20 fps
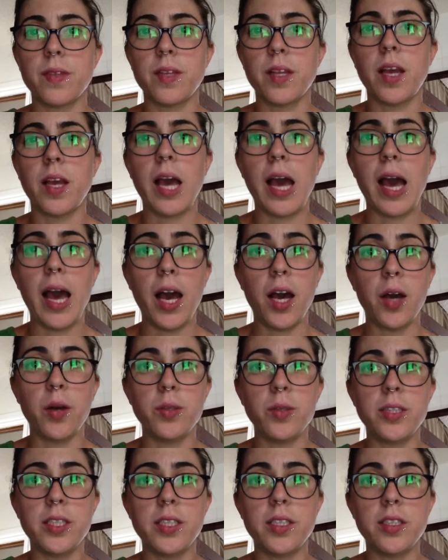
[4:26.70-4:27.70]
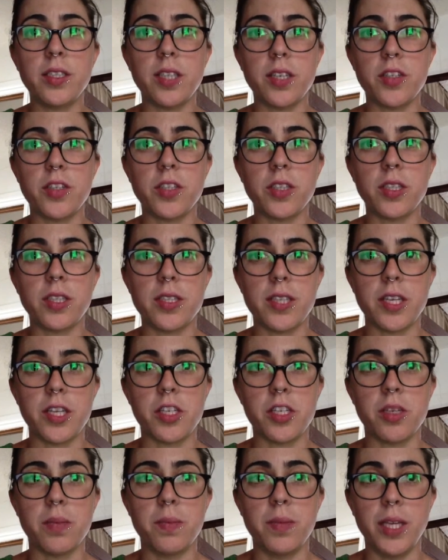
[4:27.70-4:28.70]
How did
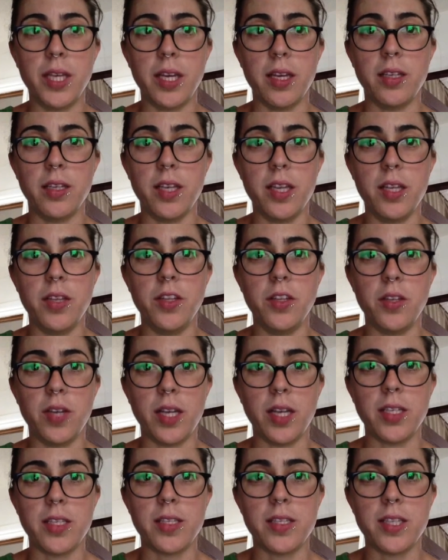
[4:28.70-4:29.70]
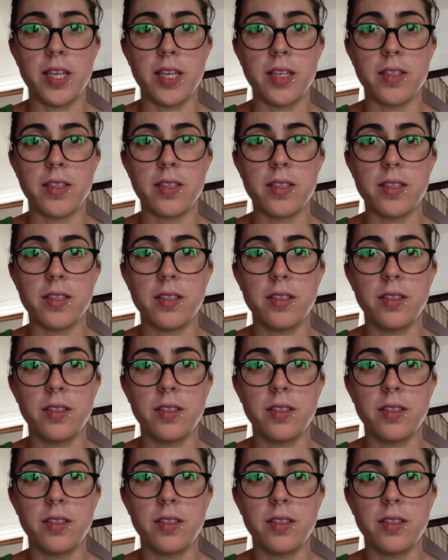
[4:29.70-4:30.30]
industrialization begin in the United States?